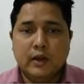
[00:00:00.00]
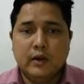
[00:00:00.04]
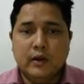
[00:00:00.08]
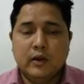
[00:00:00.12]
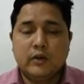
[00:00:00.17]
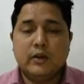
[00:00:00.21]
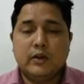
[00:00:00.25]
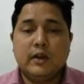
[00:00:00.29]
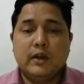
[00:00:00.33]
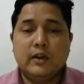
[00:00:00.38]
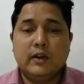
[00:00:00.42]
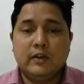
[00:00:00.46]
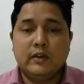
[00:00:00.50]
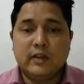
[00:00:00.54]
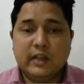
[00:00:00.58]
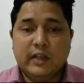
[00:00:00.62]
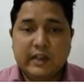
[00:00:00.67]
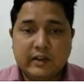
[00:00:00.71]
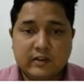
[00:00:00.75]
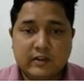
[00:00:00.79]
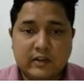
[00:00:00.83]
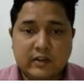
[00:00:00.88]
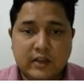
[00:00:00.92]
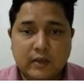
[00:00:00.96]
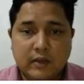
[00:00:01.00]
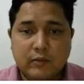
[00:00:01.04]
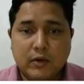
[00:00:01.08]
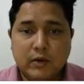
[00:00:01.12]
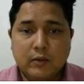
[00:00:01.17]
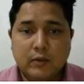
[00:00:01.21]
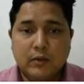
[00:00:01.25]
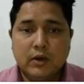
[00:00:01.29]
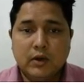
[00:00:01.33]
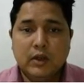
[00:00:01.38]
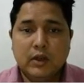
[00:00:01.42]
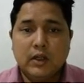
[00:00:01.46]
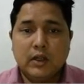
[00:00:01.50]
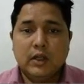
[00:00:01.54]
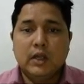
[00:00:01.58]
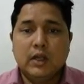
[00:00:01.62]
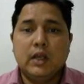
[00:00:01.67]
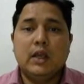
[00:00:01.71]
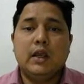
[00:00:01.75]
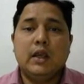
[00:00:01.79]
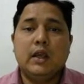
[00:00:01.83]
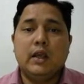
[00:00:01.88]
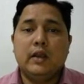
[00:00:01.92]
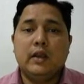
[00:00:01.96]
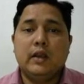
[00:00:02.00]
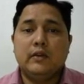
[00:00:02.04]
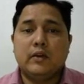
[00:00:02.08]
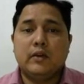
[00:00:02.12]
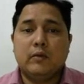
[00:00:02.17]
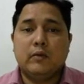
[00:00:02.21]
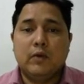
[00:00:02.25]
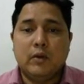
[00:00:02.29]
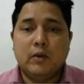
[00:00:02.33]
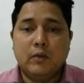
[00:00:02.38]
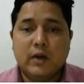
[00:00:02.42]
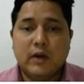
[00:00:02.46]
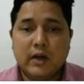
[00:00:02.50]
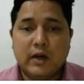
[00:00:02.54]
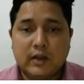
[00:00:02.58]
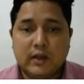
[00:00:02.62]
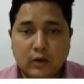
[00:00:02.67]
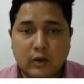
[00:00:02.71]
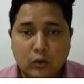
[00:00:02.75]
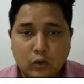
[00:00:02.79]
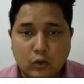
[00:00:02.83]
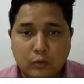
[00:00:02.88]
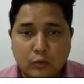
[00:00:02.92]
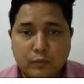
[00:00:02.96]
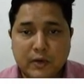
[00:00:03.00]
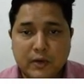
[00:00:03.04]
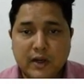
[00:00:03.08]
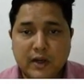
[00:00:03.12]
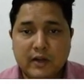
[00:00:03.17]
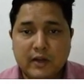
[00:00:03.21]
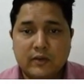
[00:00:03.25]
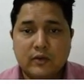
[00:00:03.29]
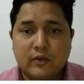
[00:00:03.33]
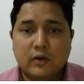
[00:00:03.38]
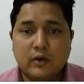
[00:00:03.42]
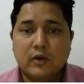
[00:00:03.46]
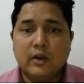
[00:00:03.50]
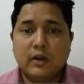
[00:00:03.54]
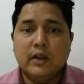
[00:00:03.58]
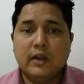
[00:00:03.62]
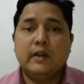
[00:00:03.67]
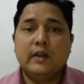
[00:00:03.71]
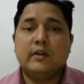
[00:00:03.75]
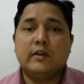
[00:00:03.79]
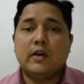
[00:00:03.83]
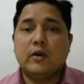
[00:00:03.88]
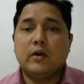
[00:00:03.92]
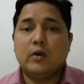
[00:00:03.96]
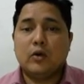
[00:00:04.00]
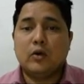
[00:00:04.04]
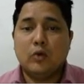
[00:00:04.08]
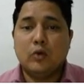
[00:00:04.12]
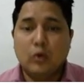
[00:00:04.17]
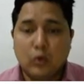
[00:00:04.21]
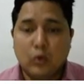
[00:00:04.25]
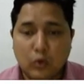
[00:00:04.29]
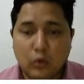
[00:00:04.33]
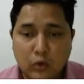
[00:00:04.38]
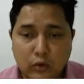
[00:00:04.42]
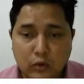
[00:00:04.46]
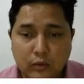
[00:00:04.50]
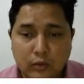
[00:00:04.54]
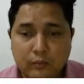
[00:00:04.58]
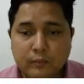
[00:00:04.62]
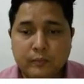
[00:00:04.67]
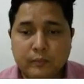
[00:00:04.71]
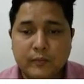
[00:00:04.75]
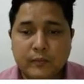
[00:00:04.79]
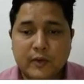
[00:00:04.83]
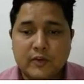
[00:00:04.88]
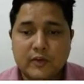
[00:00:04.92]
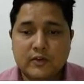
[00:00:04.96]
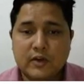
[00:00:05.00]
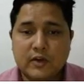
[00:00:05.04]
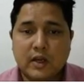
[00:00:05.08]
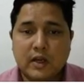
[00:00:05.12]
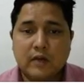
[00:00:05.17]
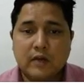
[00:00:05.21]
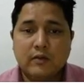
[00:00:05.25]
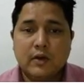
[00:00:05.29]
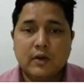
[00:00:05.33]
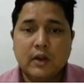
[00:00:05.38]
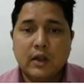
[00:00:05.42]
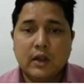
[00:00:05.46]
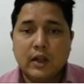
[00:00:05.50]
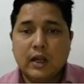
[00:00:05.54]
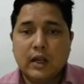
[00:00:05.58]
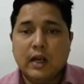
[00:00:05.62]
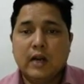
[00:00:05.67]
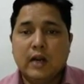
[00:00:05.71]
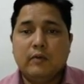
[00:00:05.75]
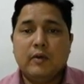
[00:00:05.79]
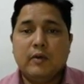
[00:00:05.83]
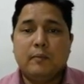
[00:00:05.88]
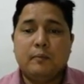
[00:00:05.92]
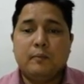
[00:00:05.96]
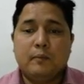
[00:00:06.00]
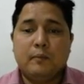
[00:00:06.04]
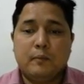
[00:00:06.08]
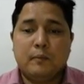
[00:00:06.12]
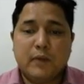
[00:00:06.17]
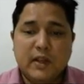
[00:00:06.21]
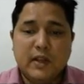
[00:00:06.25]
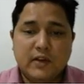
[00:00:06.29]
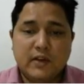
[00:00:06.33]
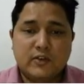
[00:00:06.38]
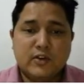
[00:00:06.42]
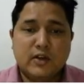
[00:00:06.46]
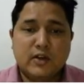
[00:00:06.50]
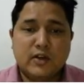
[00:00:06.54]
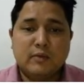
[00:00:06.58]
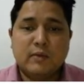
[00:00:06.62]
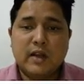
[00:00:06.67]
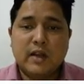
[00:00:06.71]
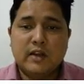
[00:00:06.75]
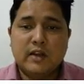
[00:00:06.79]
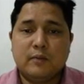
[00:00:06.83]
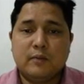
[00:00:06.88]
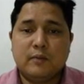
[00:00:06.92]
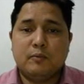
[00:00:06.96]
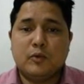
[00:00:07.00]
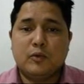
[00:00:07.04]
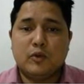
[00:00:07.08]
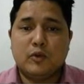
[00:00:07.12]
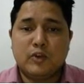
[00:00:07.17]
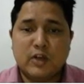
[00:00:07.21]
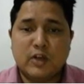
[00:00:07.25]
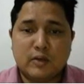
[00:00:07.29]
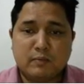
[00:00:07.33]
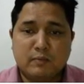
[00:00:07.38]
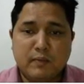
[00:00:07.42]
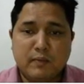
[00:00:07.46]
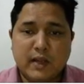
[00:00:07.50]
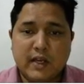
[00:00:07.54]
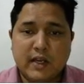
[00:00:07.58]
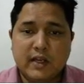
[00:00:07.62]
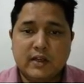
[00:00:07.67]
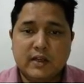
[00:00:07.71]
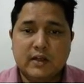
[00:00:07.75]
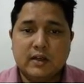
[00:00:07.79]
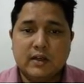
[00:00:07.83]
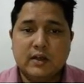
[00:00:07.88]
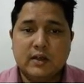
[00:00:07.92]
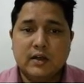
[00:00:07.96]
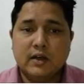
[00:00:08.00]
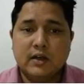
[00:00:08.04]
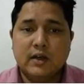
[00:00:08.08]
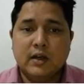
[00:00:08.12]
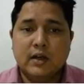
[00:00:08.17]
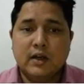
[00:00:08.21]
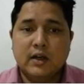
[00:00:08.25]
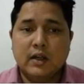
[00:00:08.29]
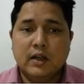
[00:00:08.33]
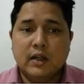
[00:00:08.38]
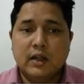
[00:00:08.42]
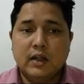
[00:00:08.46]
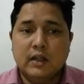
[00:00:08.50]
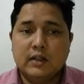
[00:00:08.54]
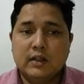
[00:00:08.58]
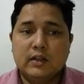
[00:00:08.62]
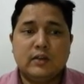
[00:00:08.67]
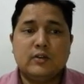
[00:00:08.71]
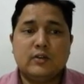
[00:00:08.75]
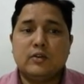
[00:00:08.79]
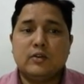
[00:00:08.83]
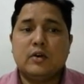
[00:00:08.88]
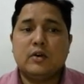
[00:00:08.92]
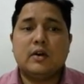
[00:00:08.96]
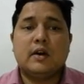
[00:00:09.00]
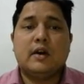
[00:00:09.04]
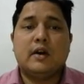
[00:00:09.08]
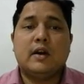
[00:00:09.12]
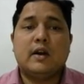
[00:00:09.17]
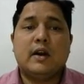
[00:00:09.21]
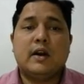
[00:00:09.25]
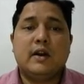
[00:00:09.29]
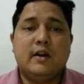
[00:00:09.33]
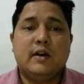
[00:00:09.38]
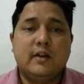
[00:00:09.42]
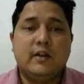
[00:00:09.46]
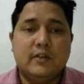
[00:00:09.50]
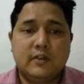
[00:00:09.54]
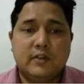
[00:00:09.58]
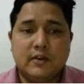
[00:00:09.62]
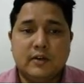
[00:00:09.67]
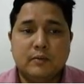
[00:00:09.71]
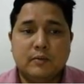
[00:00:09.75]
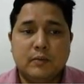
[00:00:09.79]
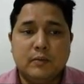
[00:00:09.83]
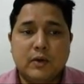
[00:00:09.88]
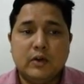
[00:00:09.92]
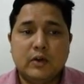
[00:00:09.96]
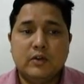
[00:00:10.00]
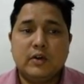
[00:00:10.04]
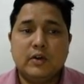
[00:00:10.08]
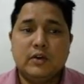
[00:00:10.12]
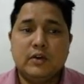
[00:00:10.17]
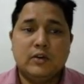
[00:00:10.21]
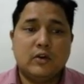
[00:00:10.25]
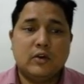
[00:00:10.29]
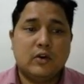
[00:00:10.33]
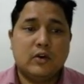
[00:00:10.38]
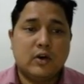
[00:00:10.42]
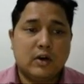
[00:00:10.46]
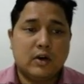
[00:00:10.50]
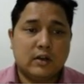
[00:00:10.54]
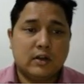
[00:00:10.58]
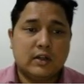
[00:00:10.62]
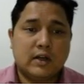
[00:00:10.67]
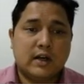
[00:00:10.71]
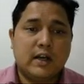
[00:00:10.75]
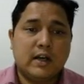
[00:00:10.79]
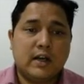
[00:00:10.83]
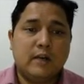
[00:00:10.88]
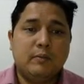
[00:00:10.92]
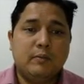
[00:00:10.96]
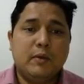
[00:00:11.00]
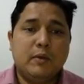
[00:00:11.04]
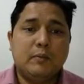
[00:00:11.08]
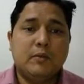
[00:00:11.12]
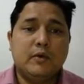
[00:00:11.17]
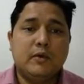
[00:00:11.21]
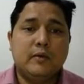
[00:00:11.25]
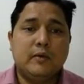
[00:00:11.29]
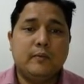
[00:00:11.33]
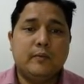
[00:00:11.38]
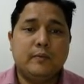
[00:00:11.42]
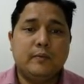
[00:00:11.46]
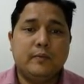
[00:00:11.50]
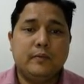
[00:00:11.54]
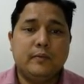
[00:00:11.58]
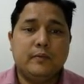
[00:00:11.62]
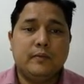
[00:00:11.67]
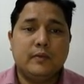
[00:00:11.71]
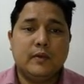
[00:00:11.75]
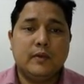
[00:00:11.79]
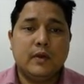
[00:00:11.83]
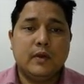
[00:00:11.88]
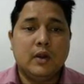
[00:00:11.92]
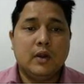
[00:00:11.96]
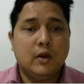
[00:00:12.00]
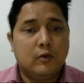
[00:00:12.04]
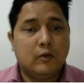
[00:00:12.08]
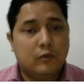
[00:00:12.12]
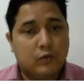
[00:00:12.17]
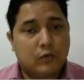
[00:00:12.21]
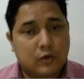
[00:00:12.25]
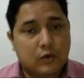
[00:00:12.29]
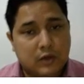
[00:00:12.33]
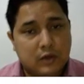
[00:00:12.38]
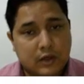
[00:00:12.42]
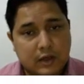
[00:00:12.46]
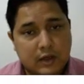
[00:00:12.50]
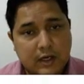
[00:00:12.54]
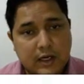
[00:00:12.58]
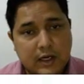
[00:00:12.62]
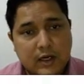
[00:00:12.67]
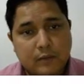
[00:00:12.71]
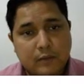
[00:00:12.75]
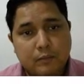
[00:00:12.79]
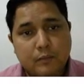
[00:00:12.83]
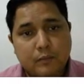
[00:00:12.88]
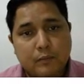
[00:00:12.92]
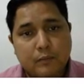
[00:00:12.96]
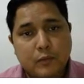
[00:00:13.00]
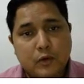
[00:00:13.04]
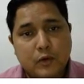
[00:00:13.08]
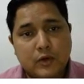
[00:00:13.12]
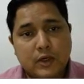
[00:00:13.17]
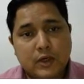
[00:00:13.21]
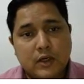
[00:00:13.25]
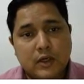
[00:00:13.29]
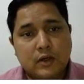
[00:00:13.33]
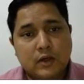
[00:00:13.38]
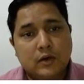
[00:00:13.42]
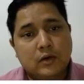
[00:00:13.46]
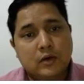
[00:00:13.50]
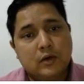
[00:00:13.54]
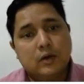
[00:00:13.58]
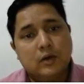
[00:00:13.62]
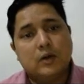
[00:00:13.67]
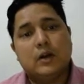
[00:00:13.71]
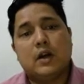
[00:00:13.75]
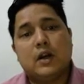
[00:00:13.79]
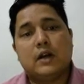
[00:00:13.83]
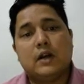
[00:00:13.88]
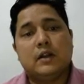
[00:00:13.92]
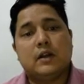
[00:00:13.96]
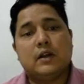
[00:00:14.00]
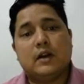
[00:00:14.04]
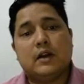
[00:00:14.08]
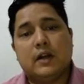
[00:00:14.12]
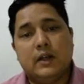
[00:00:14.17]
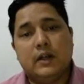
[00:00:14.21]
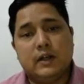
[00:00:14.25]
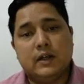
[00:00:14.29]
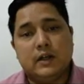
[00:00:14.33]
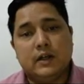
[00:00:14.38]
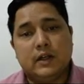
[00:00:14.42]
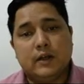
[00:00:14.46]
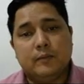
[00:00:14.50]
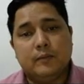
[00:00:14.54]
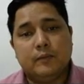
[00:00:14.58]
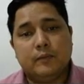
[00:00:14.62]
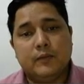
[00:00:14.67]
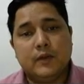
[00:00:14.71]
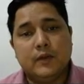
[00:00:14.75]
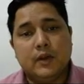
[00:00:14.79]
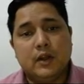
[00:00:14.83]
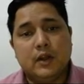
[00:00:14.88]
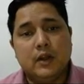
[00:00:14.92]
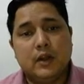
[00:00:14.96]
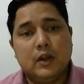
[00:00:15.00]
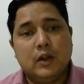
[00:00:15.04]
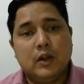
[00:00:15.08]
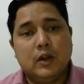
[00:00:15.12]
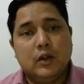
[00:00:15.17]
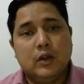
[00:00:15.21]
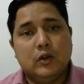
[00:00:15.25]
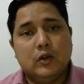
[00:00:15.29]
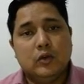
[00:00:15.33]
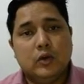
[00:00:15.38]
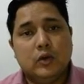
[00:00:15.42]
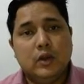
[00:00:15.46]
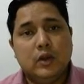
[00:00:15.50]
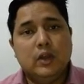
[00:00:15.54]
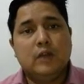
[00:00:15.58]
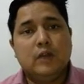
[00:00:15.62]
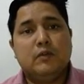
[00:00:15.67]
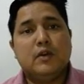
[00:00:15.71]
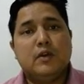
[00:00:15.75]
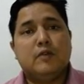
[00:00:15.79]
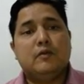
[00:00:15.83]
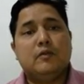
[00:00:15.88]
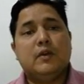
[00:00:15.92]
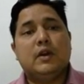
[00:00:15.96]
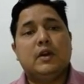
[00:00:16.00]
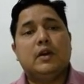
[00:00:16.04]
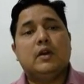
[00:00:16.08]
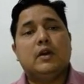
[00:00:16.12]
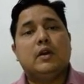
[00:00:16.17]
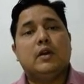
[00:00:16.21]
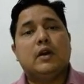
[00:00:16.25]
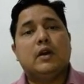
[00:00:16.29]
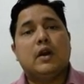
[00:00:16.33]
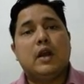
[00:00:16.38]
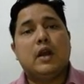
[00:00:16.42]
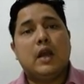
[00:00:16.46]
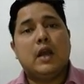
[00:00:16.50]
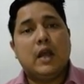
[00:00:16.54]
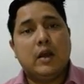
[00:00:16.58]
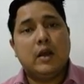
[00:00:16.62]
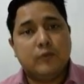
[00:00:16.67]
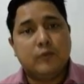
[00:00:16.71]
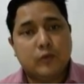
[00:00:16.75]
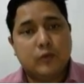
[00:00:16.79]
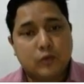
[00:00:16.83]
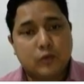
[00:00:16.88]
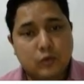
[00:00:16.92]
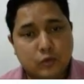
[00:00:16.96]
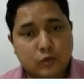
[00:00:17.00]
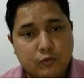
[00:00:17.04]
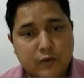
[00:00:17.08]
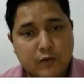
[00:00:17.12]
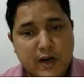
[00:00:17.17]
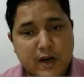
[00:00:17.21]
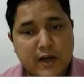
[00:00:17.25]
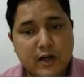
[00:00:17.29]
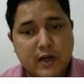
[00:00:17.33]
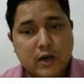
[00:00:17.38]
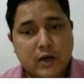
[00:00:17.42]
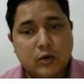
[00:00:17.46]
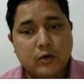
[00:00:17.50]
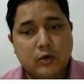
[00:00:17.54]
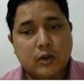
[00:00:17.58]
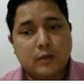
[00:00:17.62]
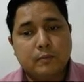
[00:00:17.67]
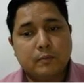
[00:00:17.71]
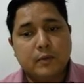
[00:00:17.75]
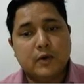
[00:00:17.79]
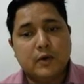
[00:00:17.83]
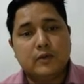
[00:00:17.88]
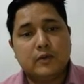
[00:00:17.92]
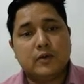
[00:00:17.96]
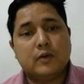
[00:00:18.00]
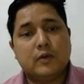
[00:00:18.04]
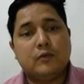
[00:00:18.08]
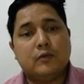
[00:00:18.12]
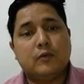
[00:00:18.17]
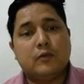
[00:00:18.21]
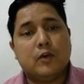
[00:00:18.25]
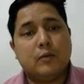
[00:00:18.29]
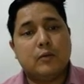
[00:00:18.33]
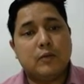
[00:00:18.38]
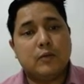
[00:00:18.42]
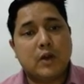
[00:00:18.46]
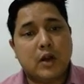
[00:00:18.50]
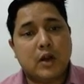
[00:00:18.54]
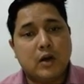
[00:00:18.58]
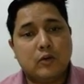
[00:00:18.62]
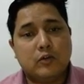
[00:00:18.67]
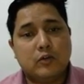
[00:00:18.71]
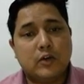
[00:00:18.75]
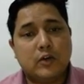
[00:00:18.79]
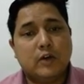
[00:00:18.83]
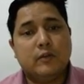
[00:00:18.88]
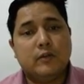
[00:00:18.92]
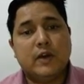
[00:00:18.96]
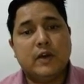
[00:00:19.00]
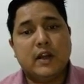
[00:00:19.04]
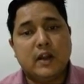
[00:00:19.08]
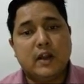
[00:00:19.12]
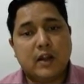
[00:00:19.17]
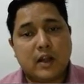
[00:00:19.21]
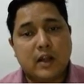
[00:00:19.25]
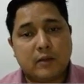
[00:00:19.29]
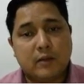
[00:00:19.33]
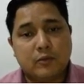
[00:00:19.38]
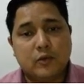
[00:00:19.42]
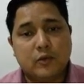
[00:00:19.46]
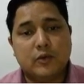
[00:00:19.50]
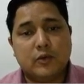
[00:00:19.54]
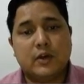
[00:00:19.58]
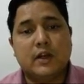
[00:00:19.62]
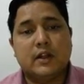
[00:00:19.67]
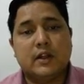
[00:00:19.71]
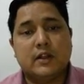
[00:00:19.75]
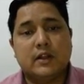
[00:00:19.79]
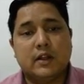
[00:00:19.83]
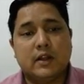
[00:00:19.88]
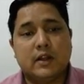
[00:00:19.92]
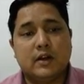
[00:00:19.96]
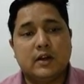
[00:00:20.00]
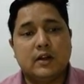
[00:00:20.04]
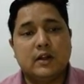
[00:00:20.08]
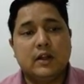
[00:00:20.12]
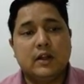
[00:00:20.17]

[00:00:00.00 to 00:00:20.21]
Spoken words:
because he is easily available. He is available at the low price, or he is our own staff, and we placed him a project manager. This is not a right decision, because he is not the right people for the right project at the right time. So even we have to find out the person from the outside, we can have to take there.